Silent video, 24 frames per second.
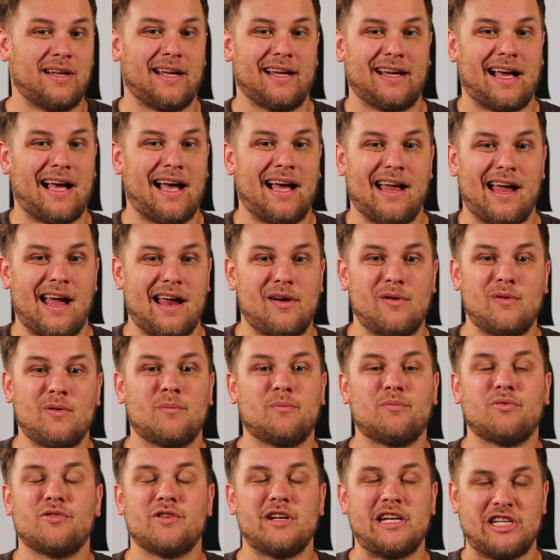Like, I don't
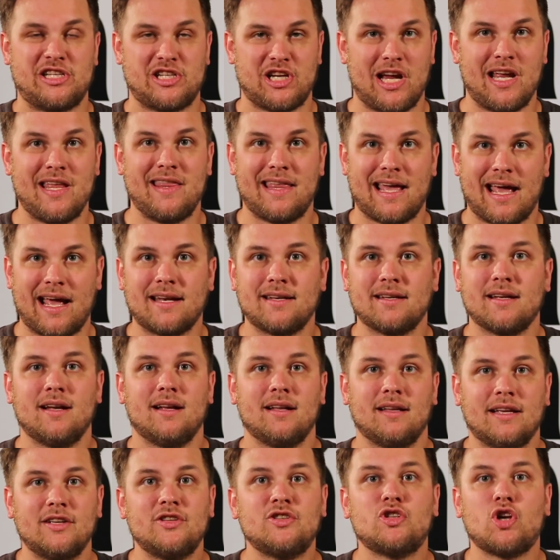appreciate that.
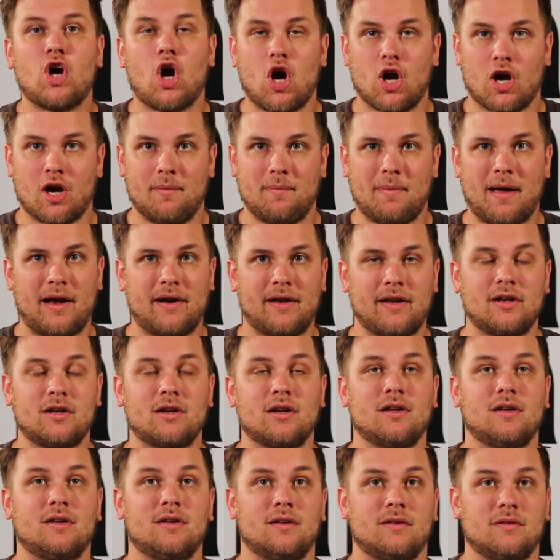Let's talk about it
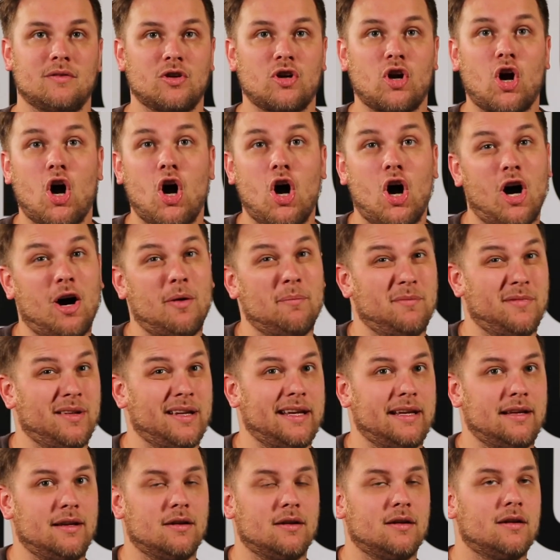
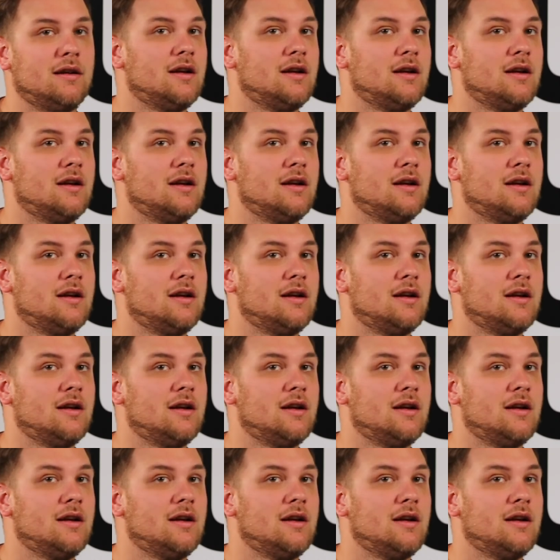calmly.